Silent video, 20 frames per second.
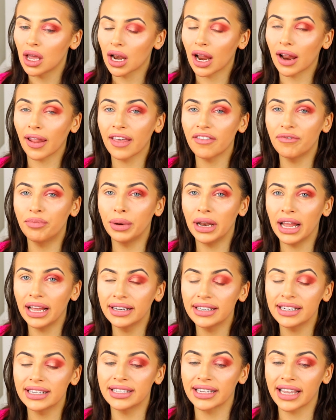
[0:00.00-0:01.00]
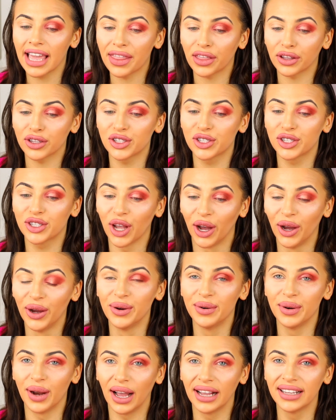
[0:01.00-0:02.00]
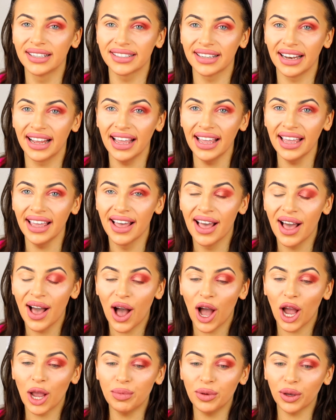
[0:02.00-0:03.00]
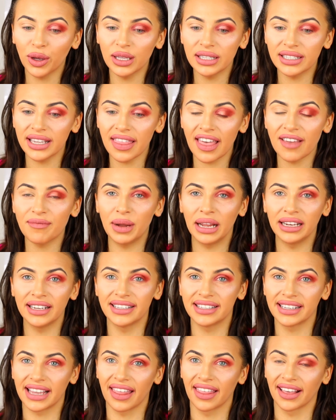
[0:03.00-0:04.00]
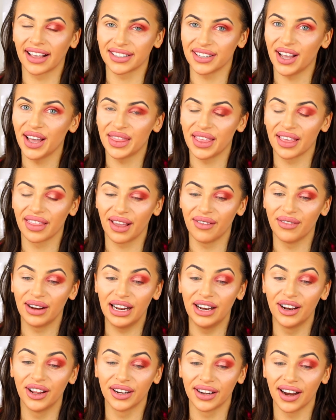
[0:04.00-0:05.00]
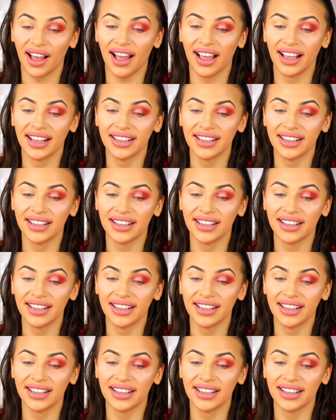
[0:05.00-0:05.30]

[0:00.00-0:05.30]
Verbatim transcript: Like, they've blended together so nicely. Hope you can see they've blended together because I think they really look nice.